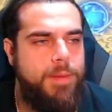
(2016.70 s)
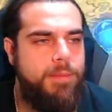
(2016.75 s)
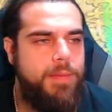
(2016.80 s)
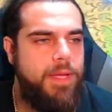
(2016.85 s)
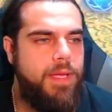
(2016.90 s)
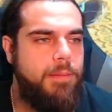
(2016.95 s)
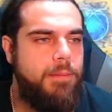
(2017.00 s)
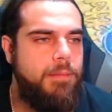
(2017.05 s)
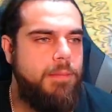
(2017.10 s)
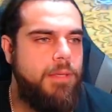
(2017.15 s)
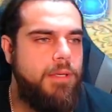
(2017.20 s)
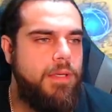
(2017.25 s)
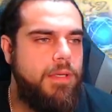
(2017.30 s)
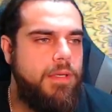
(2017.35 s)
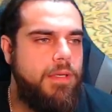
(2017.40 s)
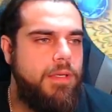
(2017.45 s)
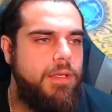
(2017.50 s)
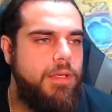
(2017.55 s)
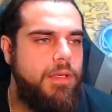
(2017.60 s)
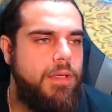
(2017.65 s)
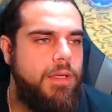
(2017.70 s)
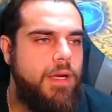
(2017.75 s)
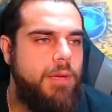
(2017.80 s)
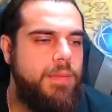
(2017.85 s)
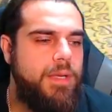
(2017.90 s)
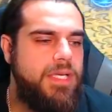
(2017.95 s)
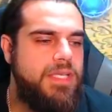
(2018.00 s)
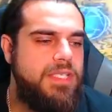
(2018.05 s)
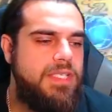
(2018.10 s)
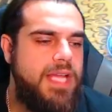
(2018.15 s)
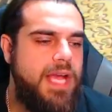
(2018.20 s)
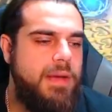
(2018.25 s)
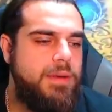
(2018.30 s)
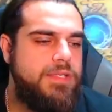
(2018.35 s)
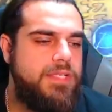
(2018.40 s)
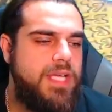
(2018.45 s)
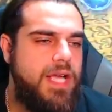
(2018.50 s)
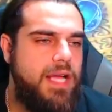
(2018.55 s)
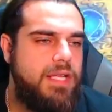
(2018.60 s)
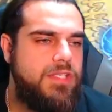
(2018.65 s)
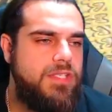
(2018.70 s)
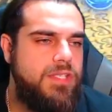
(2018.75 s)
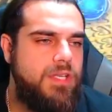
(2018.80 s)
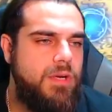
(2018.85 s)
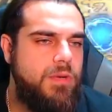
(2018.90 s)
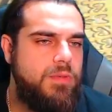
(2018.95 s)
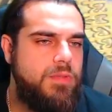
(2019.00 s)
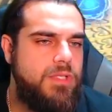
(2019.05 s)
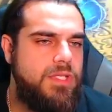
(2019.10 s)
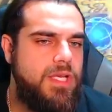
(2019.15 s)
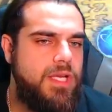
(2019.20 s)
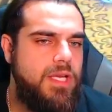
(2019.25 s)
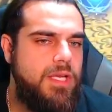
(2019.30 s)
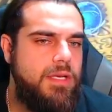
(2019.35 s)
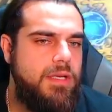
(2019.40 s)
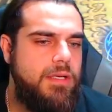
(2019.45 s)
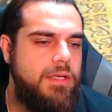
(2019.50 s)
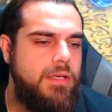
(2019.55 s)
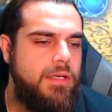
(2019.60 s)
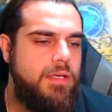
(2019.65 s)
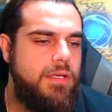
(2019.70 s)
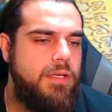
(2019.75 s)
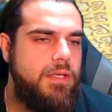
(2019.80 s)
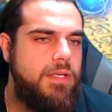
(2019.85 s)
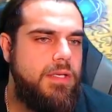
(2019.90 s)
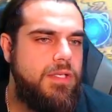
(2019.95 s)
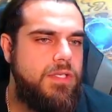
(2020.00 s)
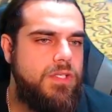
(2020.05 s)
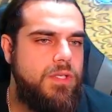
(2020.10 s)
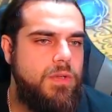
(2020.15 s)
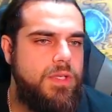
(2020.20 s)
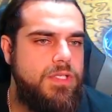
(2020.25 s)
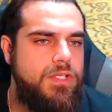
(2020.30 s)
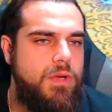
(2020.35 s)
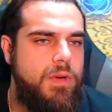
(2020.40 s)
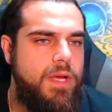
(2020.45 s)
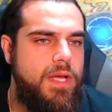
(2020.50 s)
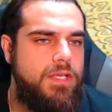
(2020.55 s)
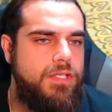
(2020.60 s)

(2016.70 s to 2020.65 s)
him, but he's got stone skin. So let's go ahead and